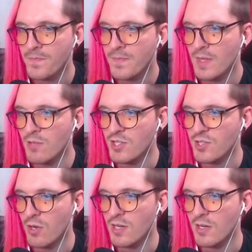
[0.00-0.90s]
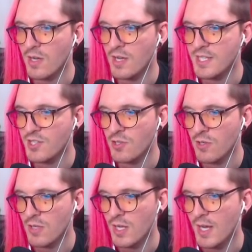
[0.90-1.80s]
which is our
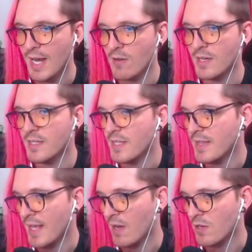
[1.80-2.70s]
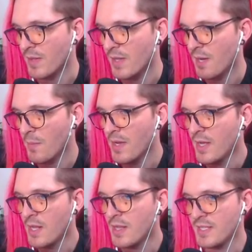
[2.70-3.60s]
additional areas in the alchemy lab.
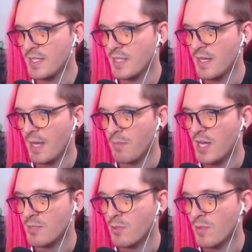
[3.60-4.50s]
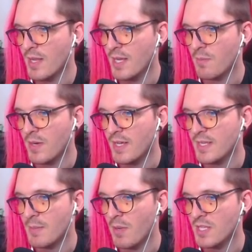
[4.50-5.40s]
This isn't a possible relic, but it
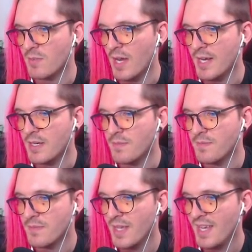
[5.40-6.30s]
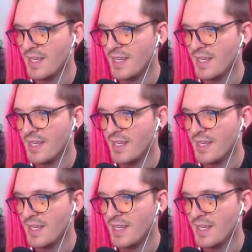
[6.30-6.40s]
is a possible item, and